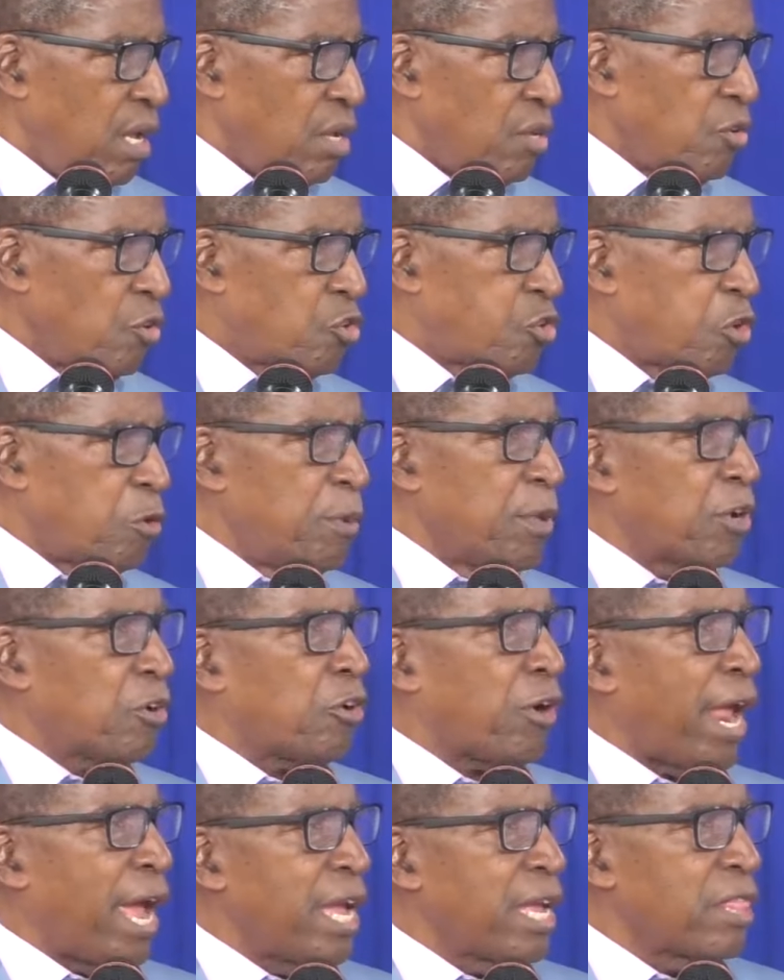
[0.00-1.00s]
You should be
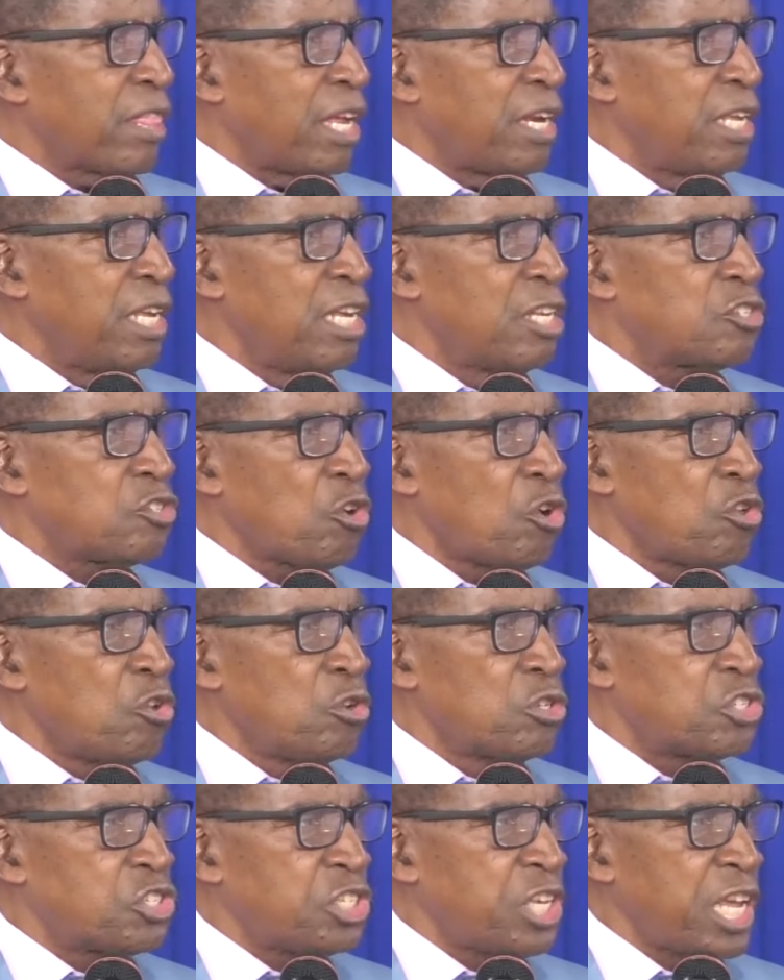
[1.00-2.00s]
crying that he saw
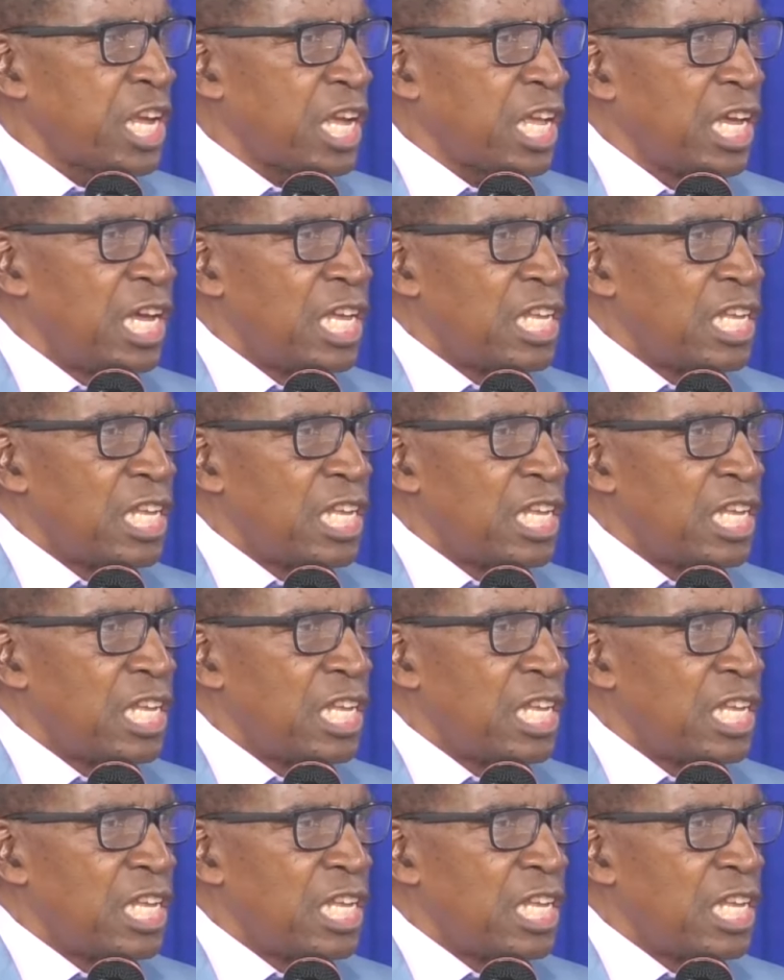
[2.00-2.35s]
you sick,